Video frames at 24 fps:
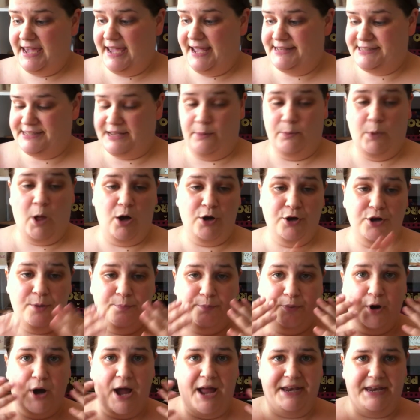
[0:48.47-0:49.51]
is I'm not going
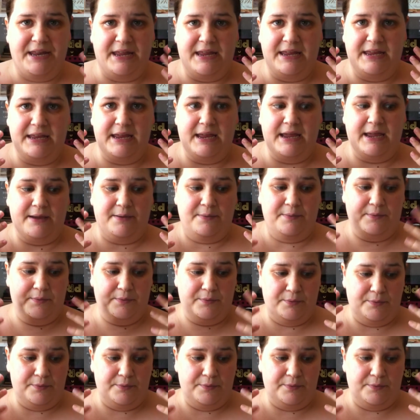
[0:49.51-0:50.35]
to put any